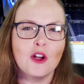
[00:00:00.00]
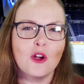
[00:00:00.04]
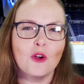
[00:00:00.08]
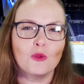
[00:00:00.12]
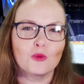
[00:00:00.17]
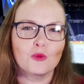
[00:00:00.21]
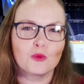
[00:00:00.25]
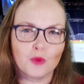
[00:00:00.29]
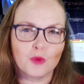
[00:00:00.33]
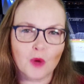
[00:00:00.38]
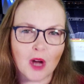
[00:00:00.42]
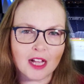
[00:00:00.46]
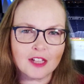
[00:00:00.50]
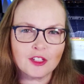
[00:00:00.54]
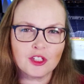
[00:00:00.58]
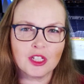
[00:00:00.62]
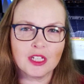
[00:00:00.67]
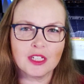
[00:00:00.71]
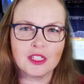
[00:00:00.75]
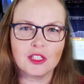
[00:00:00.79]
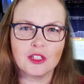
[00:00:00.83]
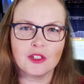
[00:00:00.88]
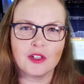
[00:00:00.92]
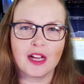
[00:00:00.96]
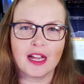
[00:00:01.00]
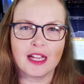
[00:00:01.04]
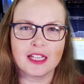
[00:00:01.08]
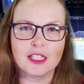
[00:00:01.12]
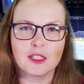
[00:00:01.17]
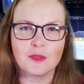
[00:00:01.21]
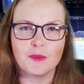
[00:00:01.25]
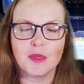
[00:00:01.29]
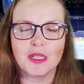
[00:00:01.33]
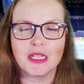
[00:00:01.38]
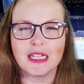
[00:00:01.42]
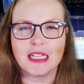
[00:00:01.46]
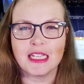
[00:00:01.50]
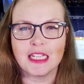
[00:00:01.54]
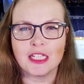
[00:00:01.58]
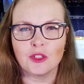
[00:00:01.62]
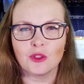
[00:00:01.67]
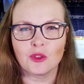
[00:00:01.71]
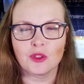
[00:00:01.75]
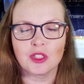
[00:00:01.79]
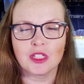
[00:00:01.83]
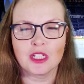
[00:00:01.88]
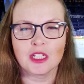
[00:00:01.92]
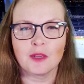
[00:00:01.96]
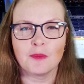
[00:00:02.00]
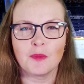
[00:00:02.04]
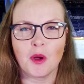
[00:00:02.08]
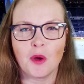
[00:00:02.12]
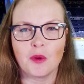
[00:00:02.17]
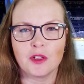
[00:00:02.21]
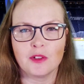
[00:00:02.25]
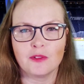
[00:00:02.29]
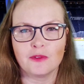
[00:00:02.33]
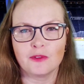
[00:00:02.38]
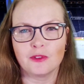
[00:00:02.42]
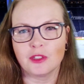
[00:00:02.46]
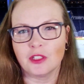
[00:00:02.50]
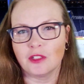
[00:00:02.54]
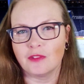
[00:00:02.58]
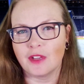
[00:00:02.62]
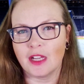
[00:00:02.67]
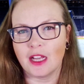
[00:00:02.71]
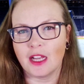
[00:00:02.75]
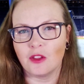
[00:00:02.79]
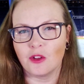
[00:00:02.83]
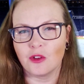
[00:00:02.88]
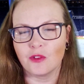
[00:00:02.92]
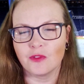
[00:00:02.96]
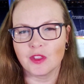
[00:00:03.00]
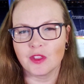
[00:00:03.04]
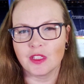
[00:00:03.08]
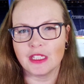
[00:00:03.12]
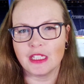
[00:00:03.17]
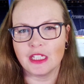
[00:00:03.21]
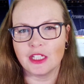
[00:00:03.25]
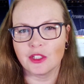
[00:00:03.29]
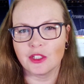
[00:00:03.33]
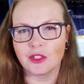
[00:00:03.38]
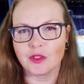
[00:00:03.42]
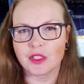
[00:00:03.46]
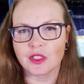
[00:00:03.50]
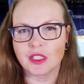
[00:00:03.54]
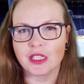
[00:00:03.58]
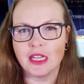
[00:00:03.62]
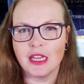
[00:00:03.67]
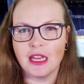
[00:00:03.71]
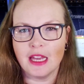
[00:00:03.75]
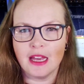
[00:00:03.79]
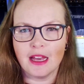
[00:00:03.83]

Rochester has been an interesting opponent for Laval over the years.